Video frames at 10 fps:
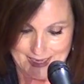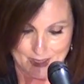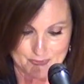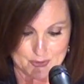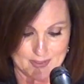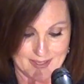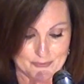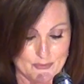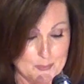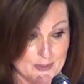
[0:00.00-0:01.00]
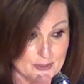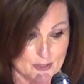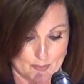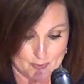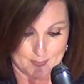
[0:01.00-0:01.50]
If you're not
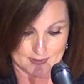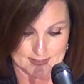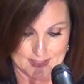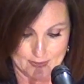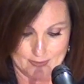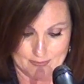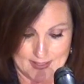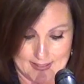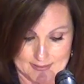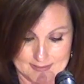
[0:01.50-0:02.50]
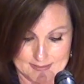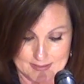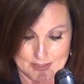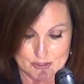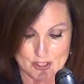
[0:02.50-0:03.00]
familiar with military ranks,
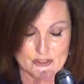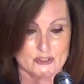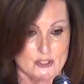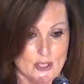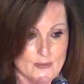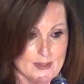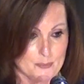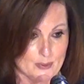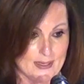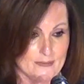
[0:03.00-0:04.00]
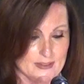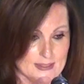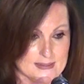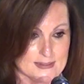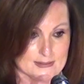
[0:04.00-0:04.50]
just know that private
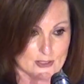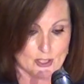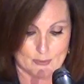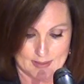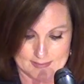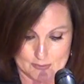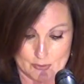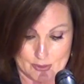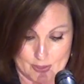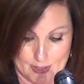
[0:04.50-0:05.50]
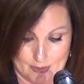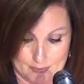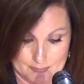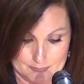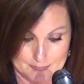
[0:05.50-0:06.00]
is as low as you could
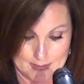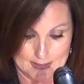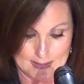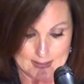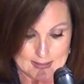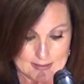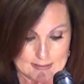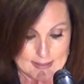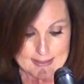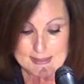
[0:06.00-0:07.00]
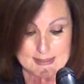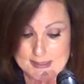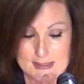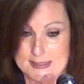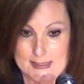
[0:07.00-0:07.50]
go. Lincoln
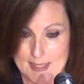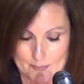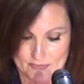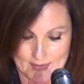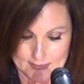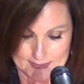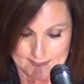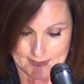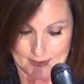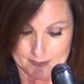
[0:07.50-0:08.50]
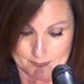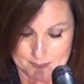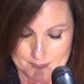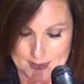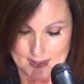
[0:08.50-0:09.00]
didn't stop failing there.
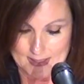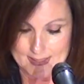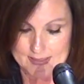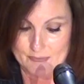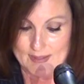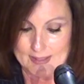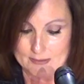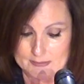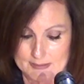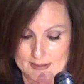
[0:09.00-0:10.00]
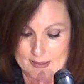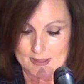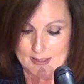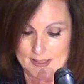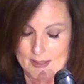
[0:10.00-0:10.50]
He failed
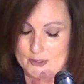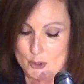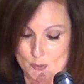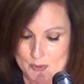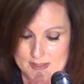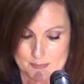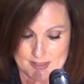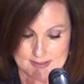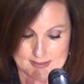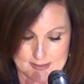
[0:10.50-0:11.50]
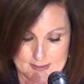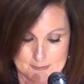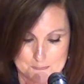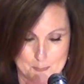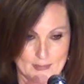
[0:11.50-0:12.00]
at numerous
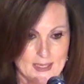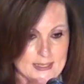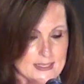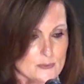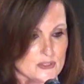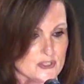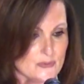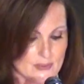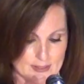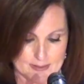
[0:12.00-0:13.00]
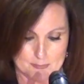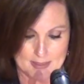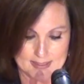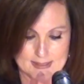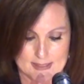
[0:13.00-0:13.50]
business, and he was defeated
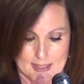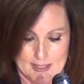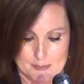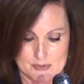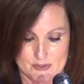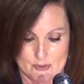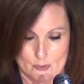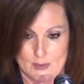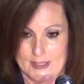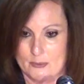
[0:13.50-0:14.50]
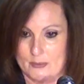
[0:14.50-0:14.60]
many times when he